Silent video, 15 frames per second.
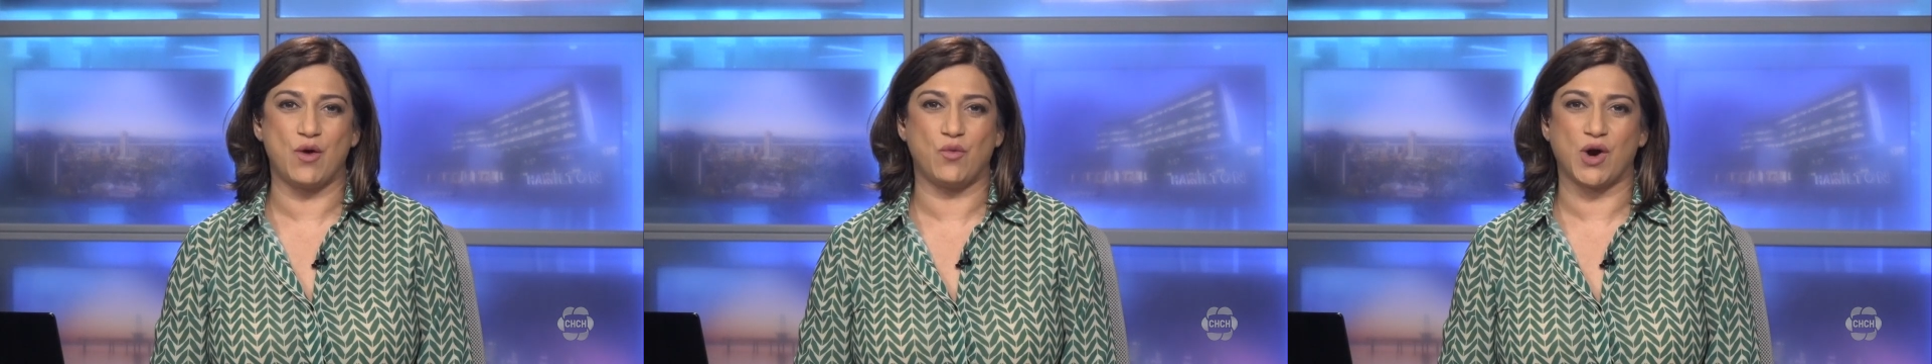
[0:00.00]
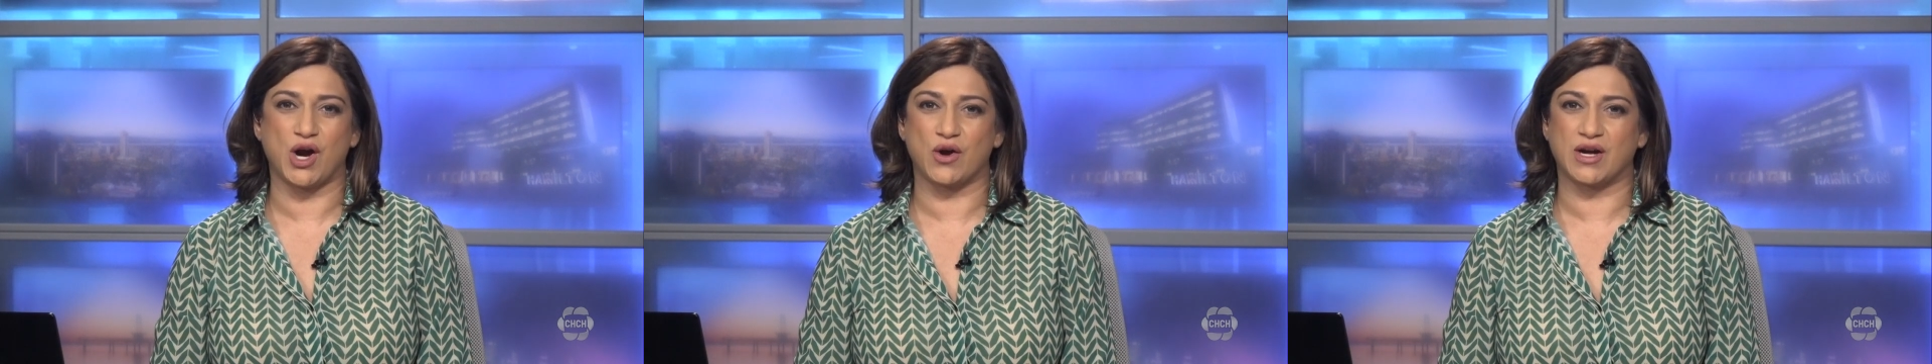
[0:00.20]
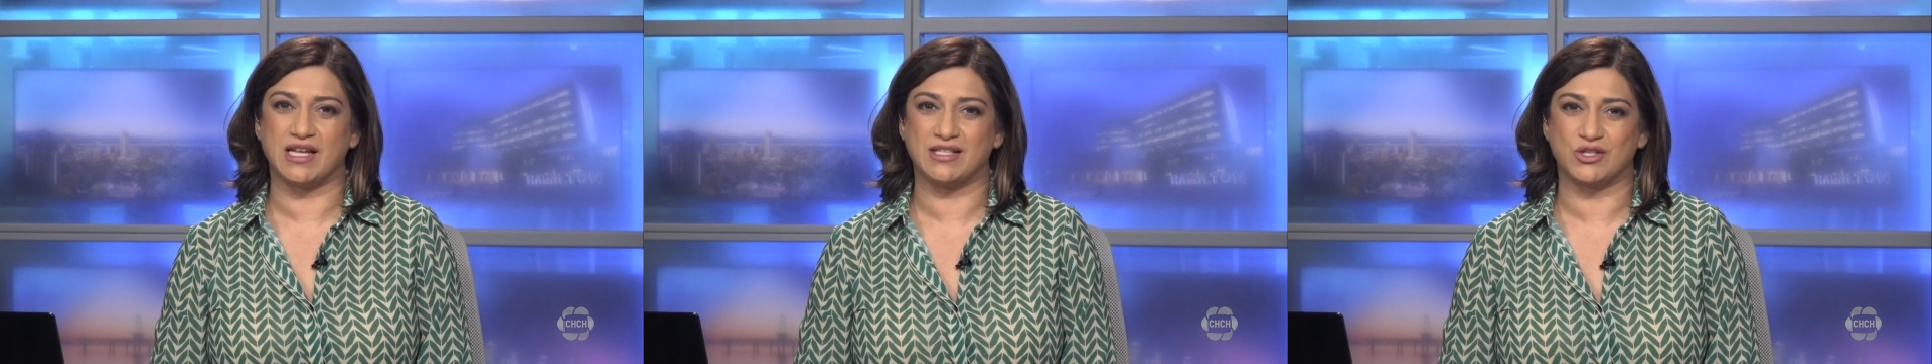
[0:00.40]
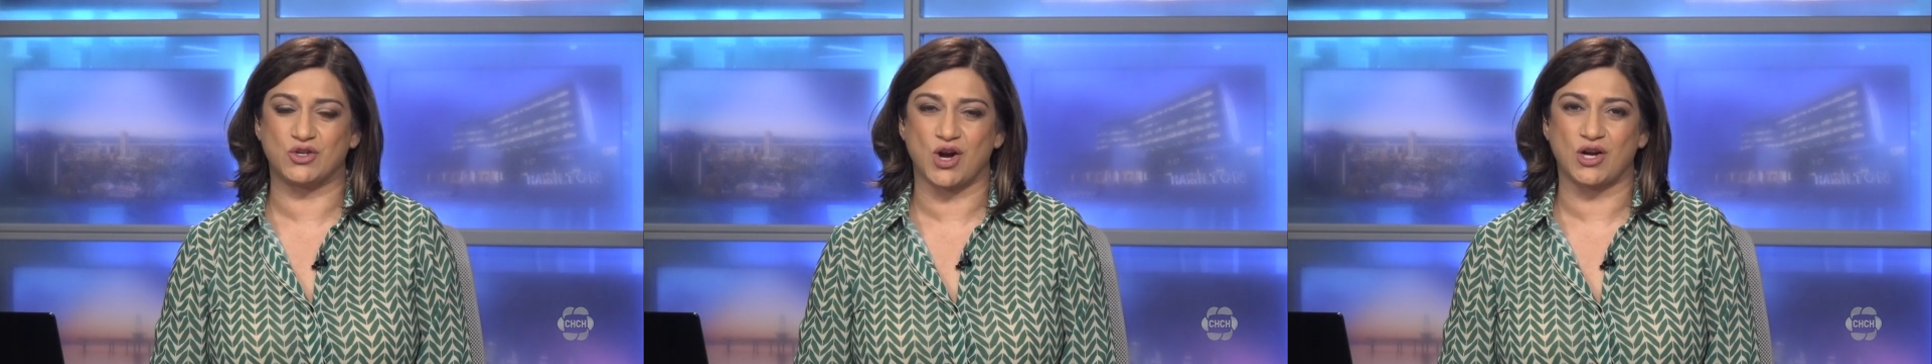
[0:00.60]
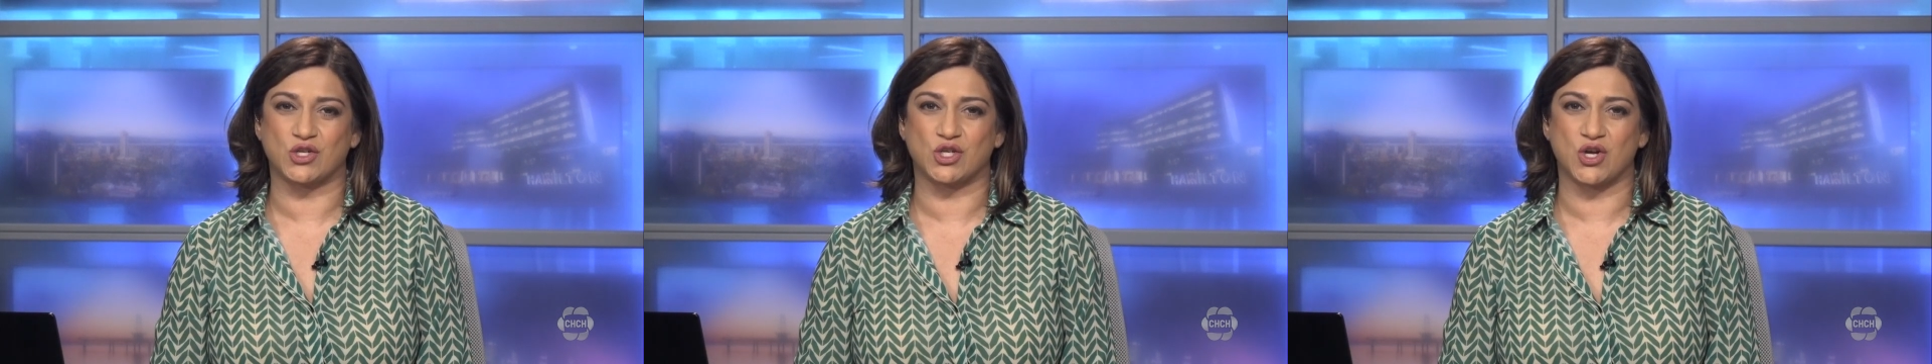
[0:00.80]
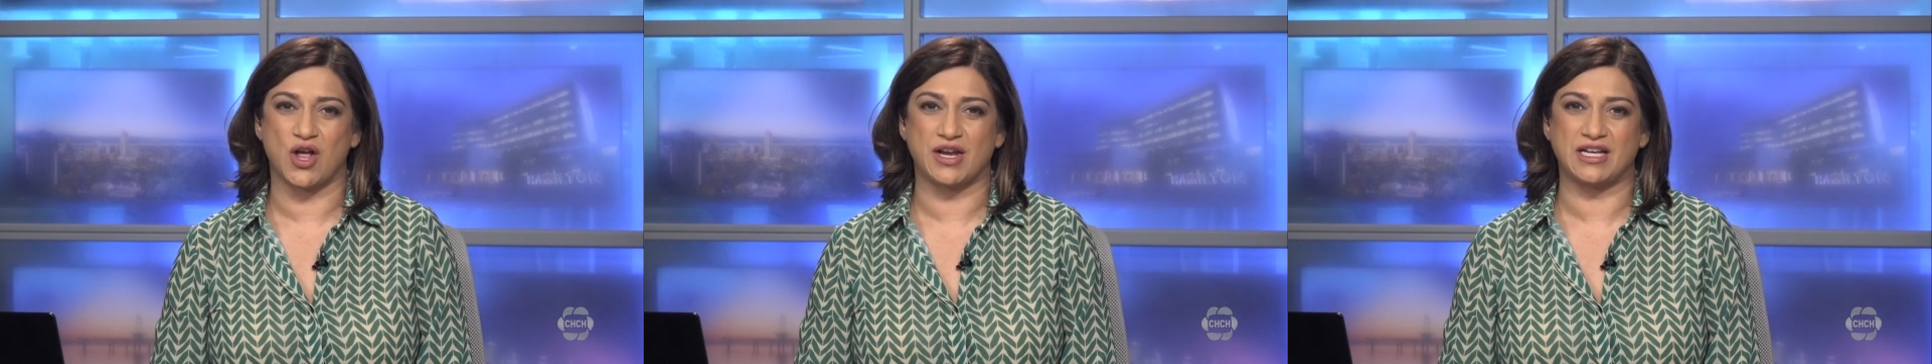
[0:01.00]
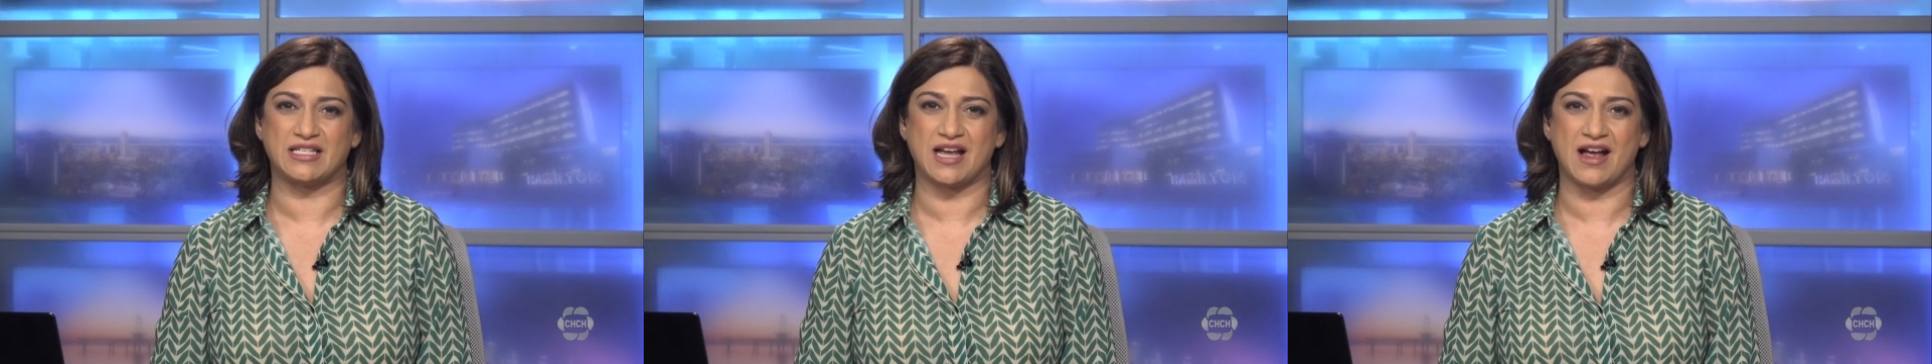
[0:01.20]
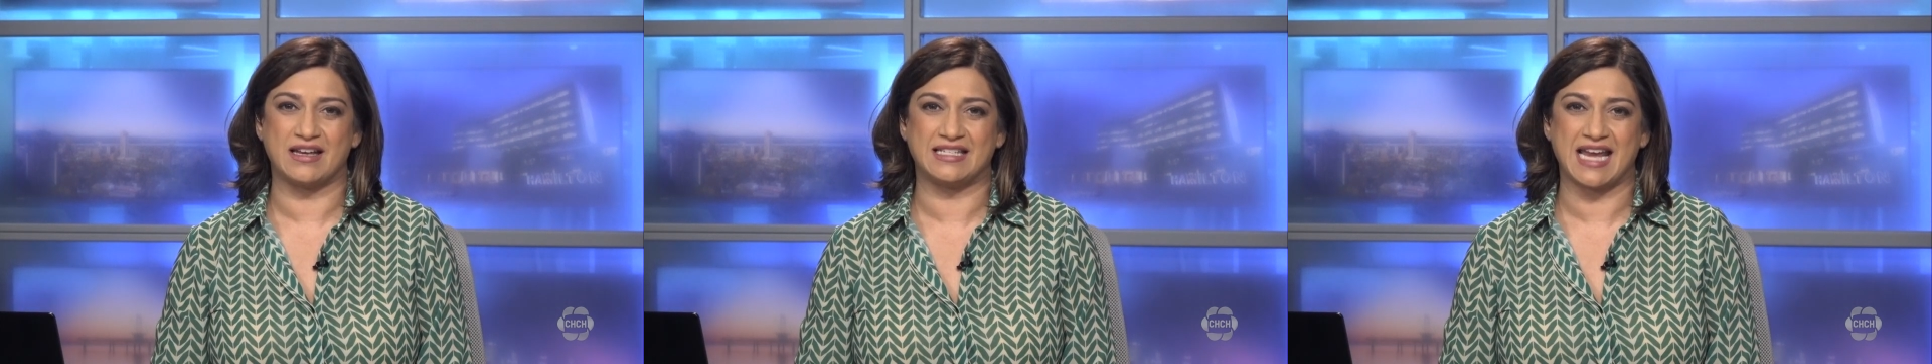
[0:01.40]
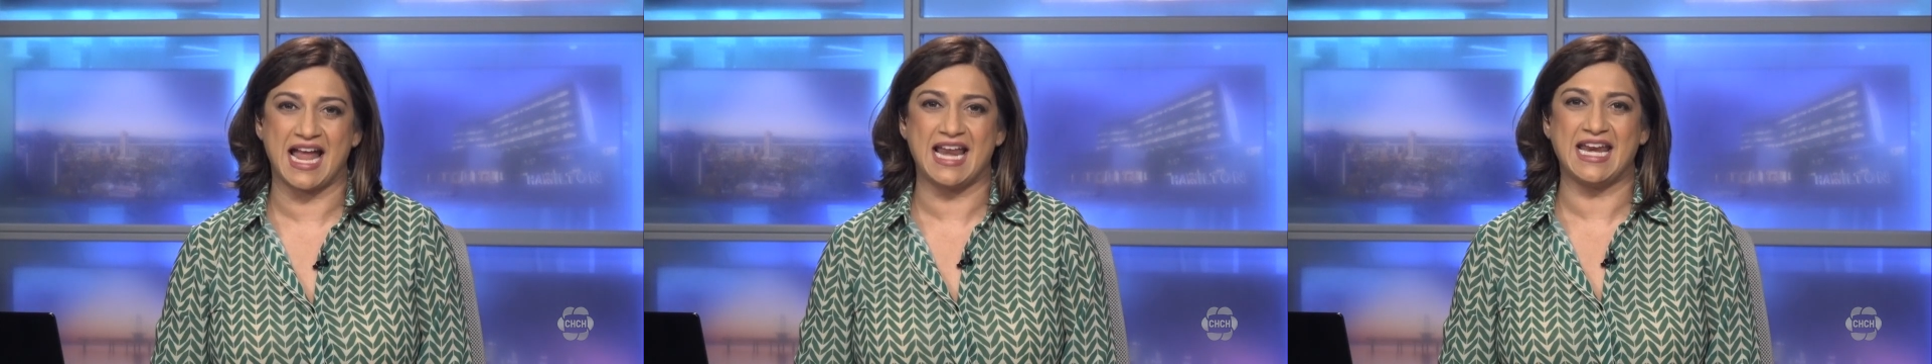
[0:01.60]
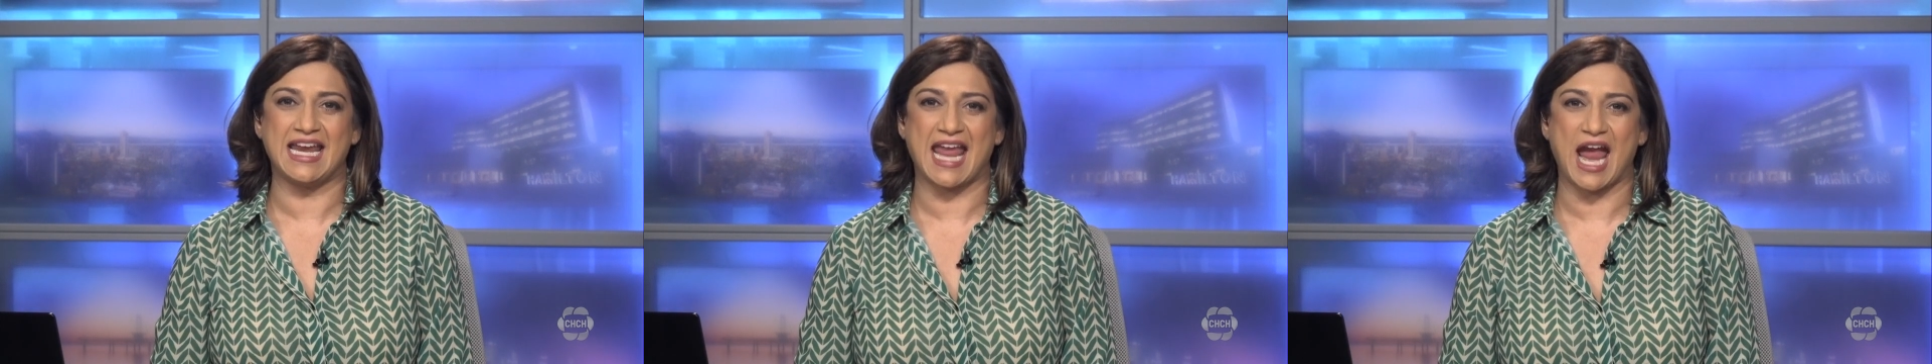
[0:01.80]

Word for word: where construction on a Titanic